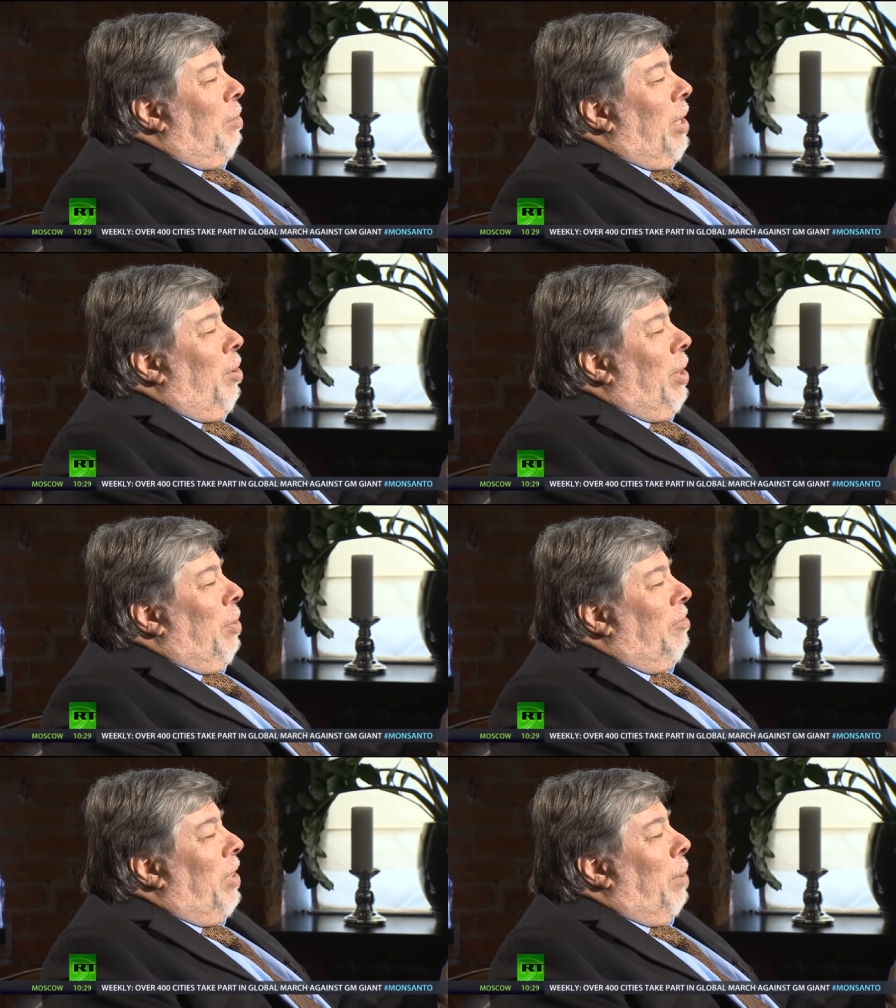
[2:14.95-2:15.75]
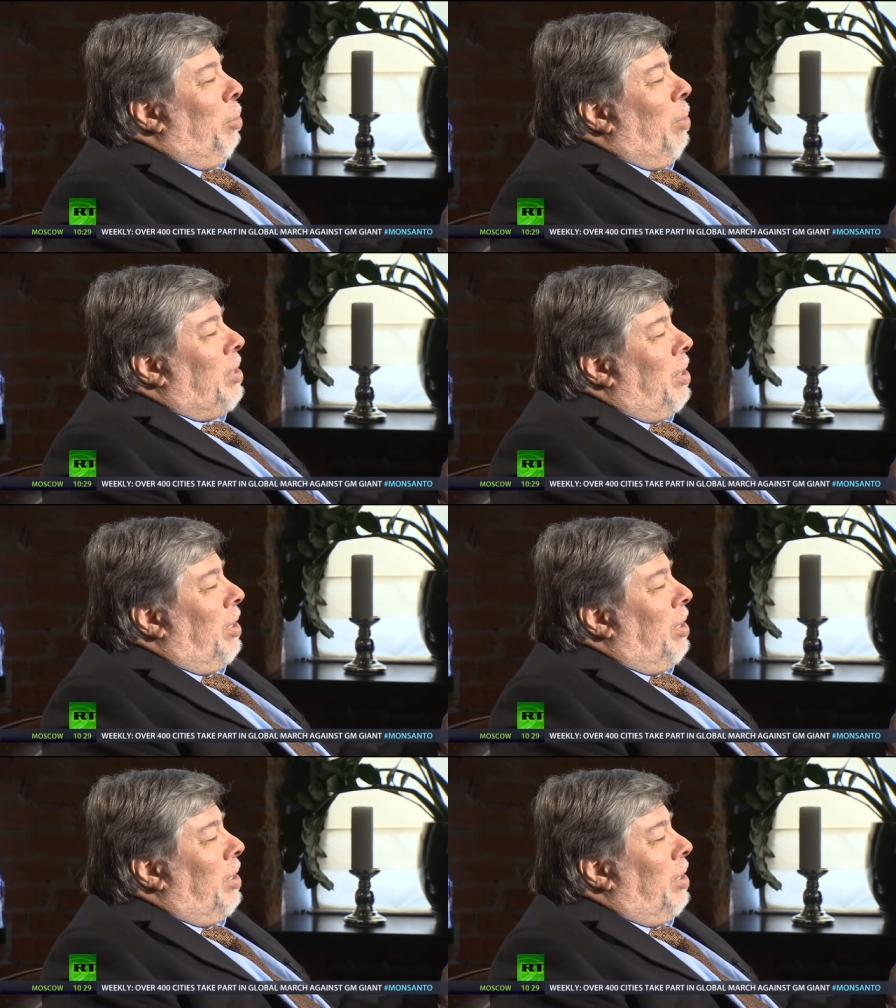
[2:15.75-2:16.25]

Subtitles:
you know, and then we fill up the rest of the